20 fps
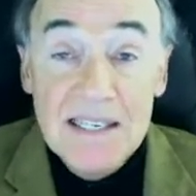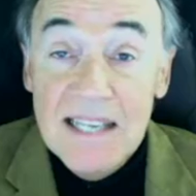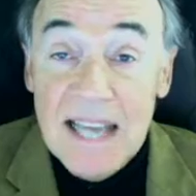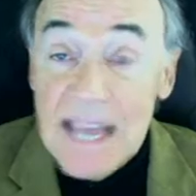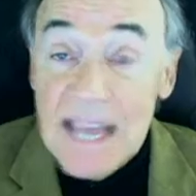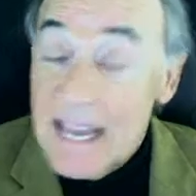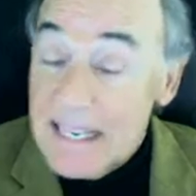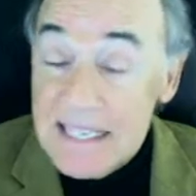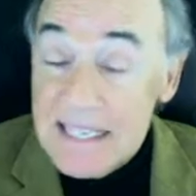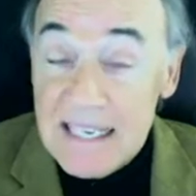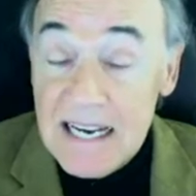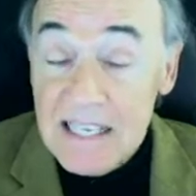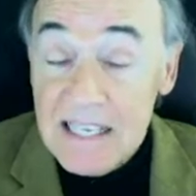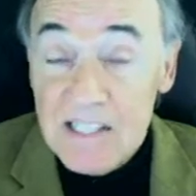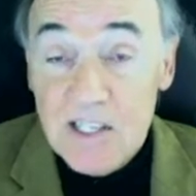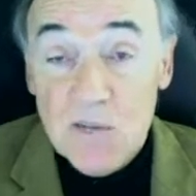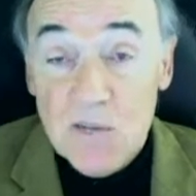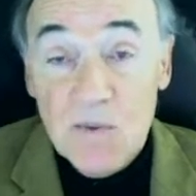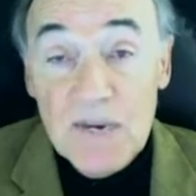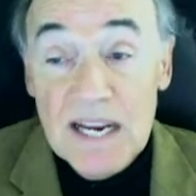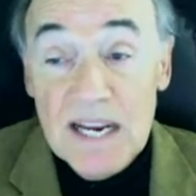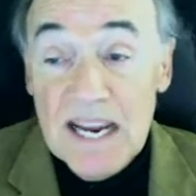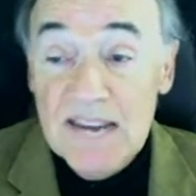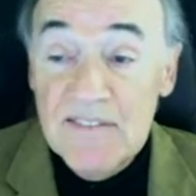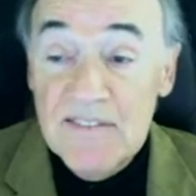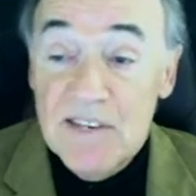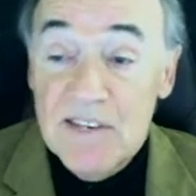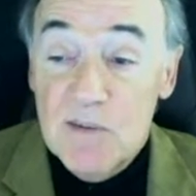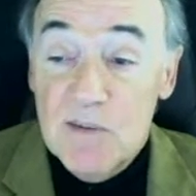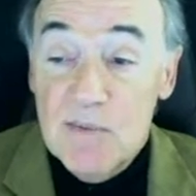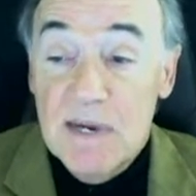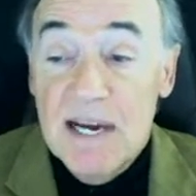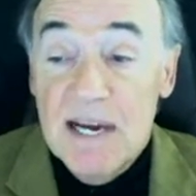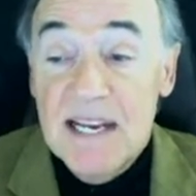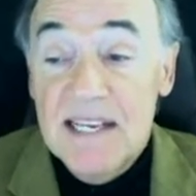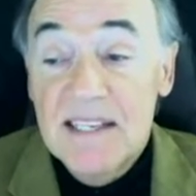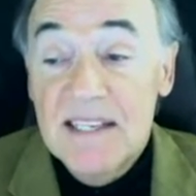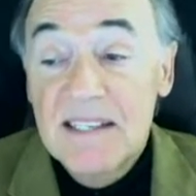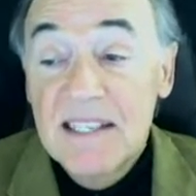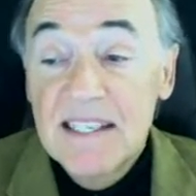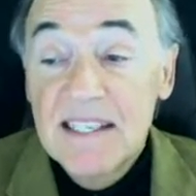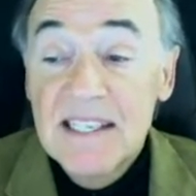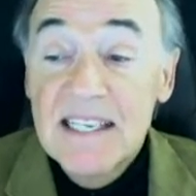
antioxidant we have in our body.